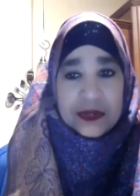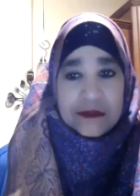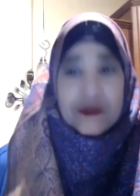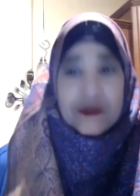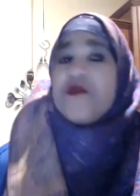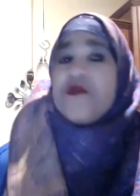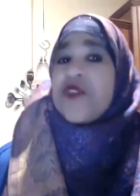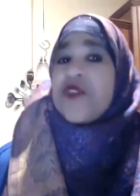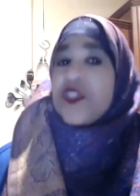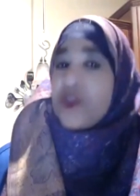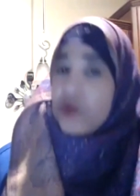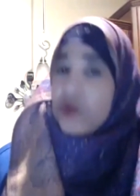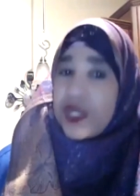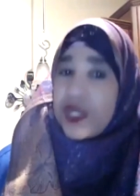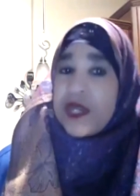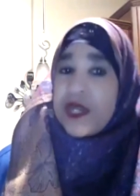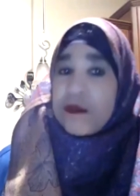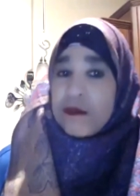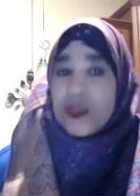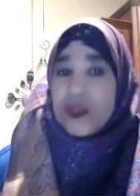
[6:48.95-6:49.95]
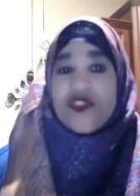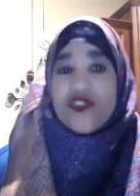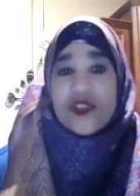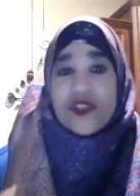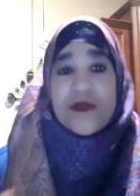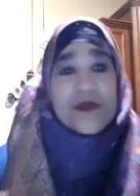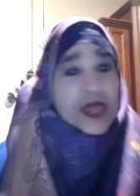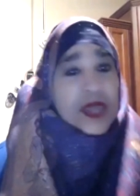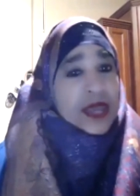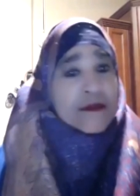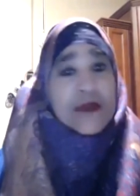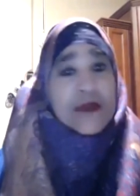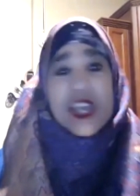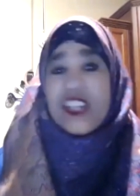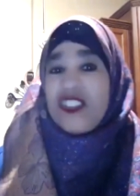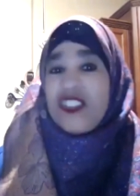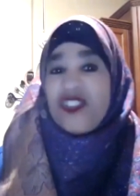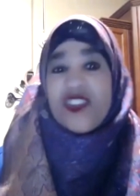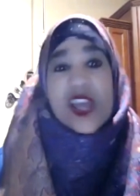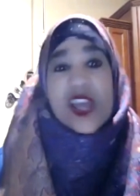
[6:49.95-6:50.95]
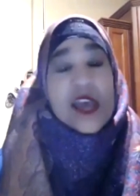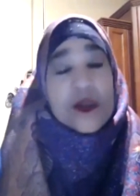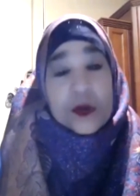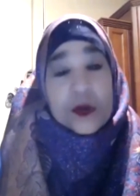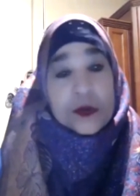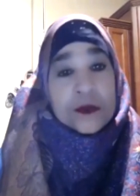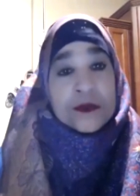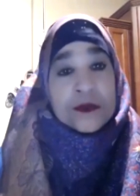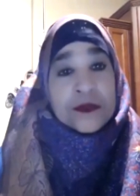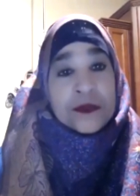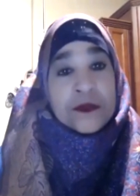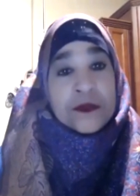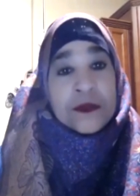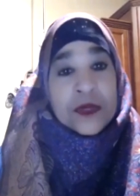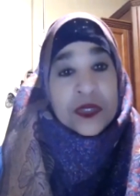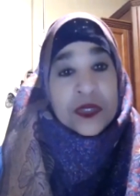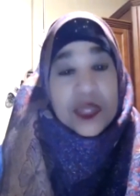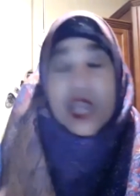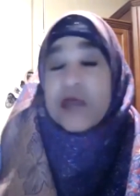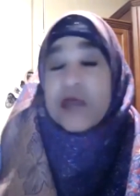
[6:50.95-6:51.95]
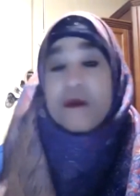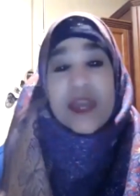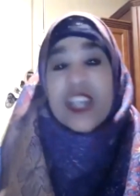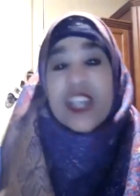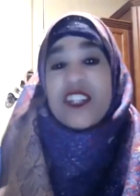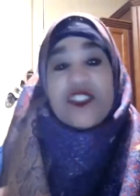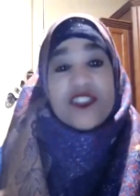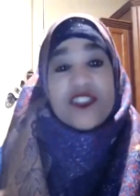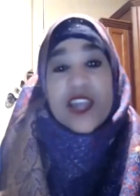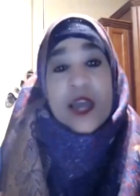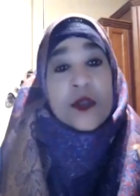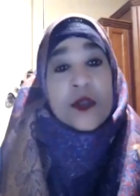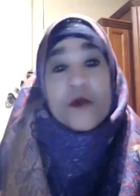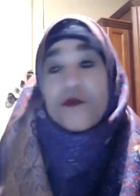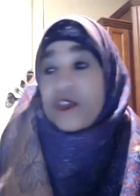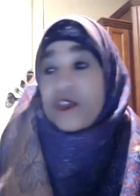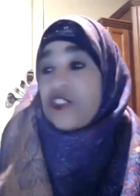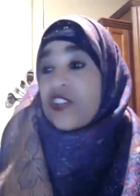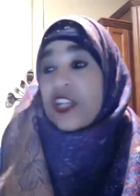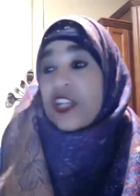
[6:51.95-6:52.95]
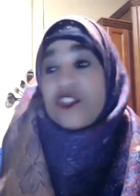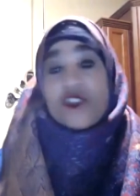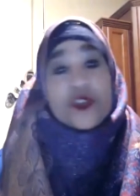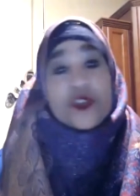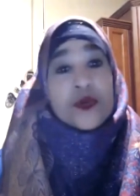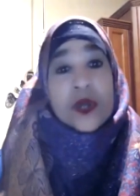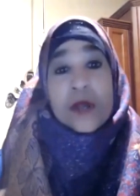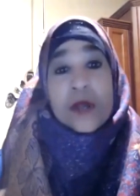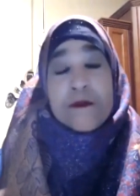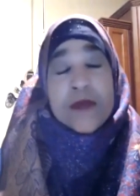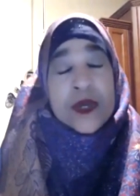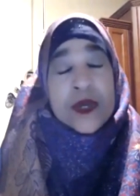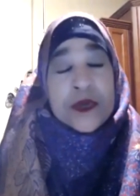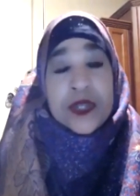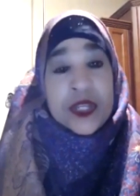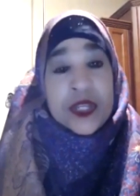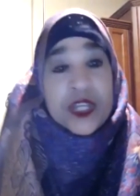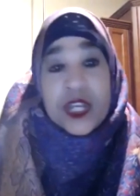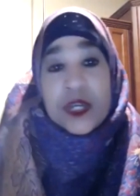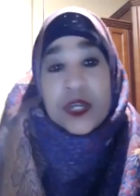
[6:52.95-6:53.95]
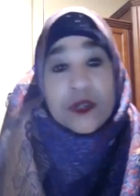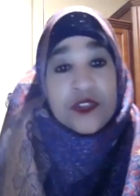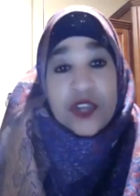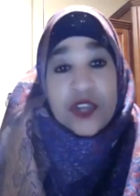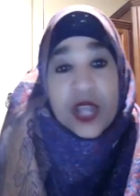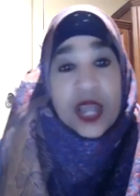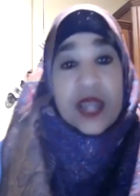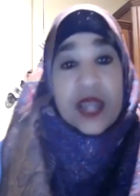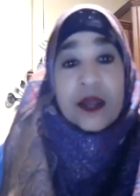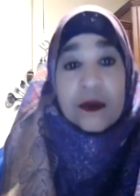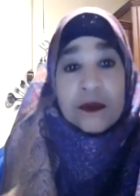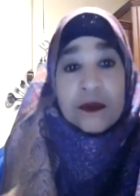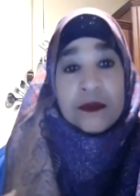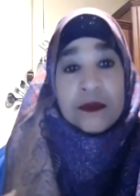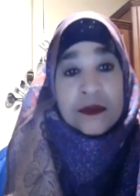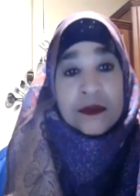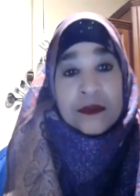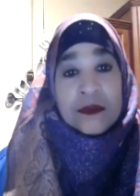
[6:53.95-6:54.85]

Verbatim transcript: But for the weak Muslim, they may settle. They may settle for just doing a million years in hell.